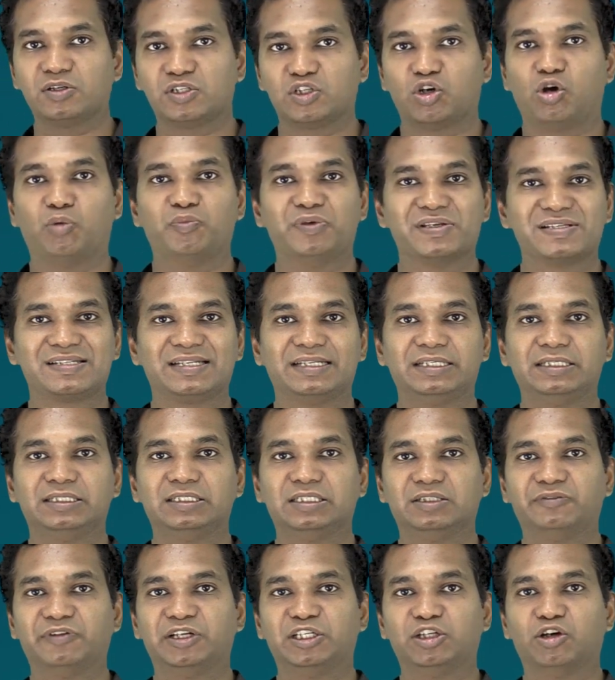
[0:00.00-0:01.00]
So
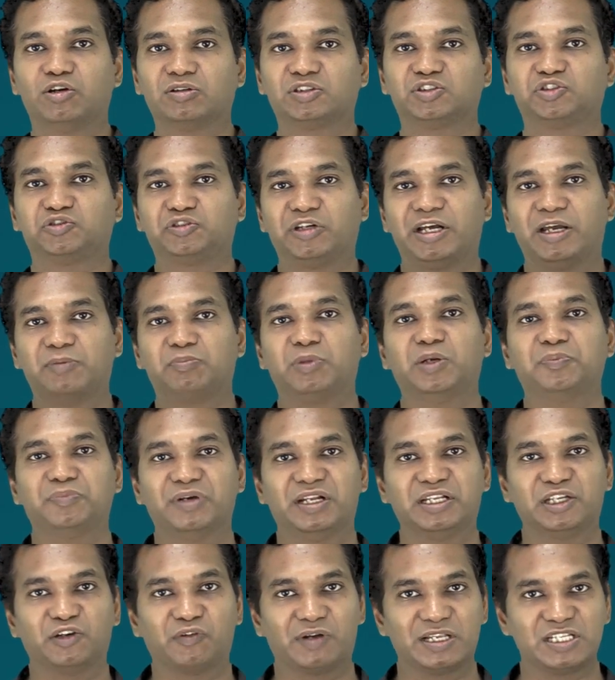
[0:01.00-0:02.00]
obviously, when you're
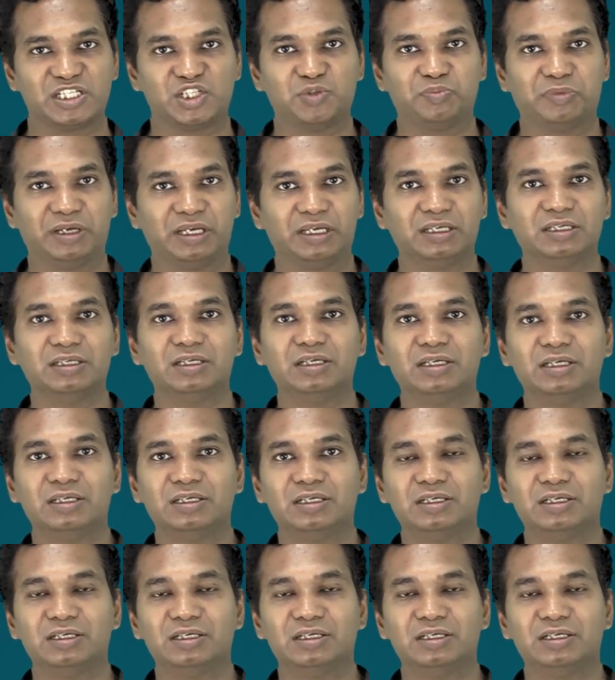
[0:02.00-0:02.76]
preparing your resume,